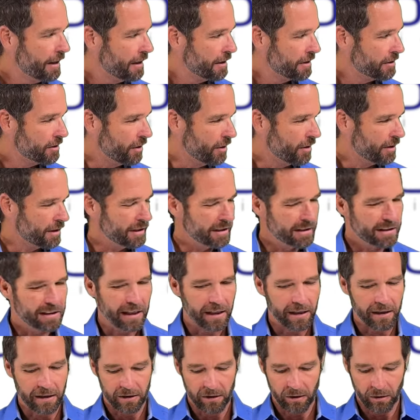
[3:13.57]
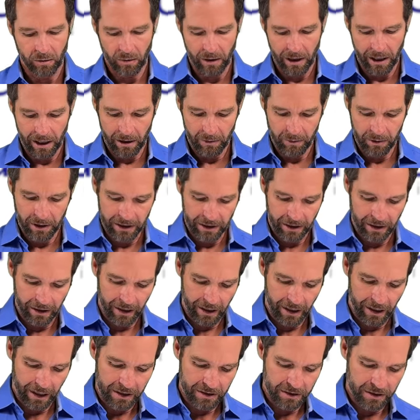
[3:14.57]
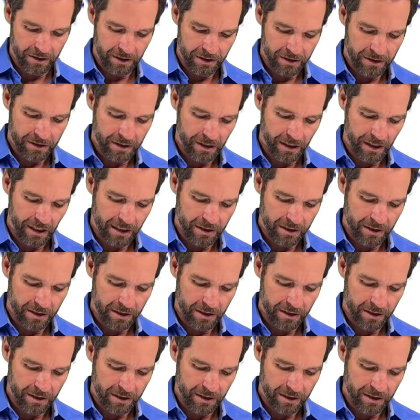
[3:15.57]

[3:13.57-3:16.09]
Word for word: So it could take a little while, but as you can see,